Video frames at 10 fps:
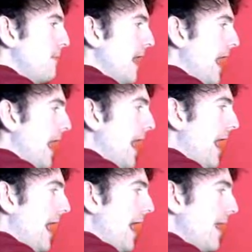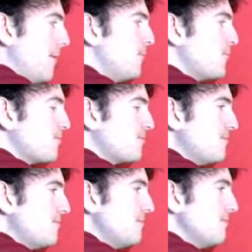reopen.
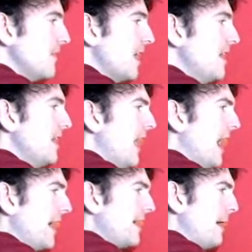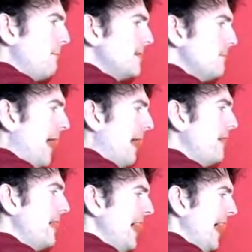And that was
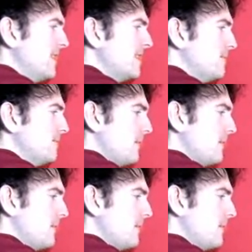about it.